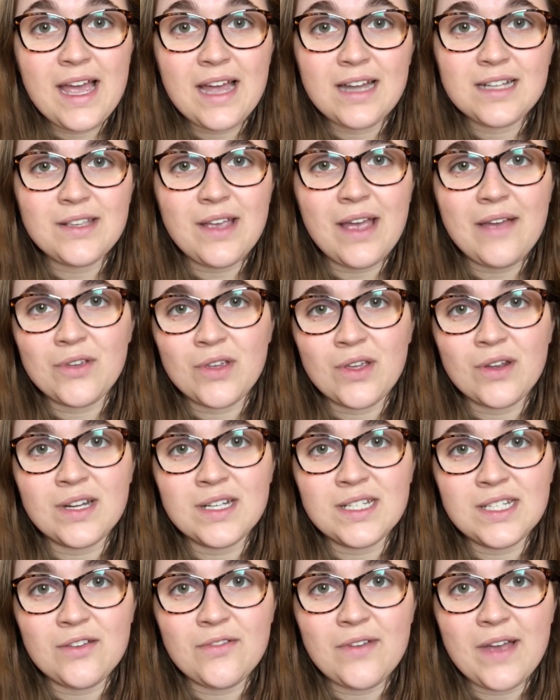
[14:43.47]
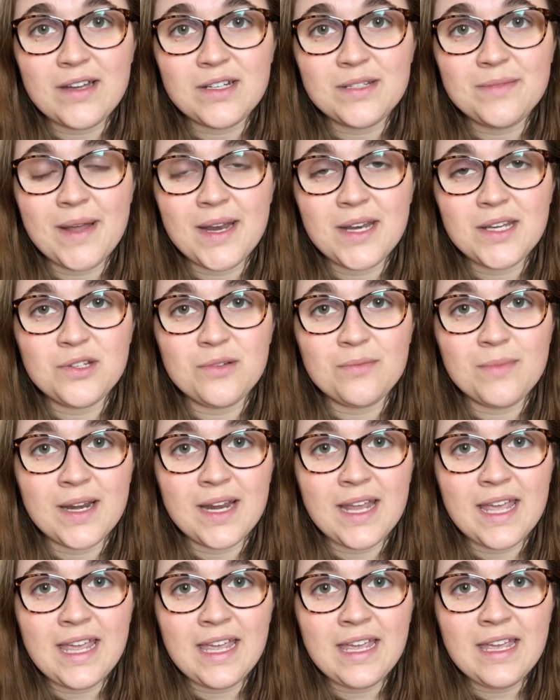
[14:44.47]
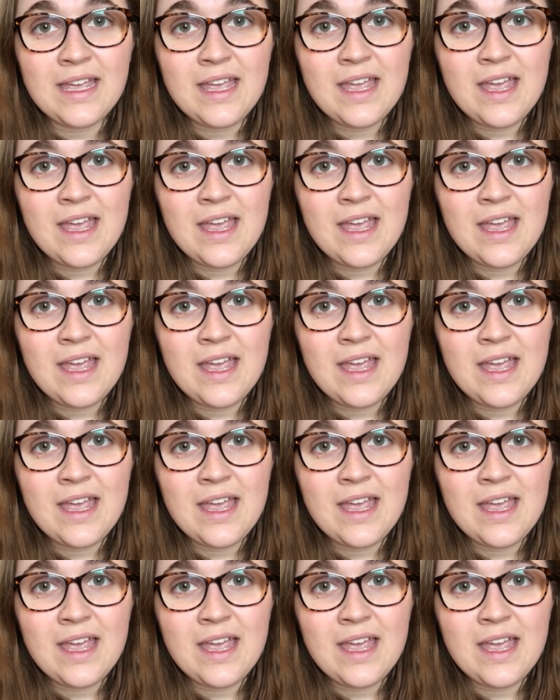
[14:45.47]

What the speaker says: and so have a good idea of how to manage your money.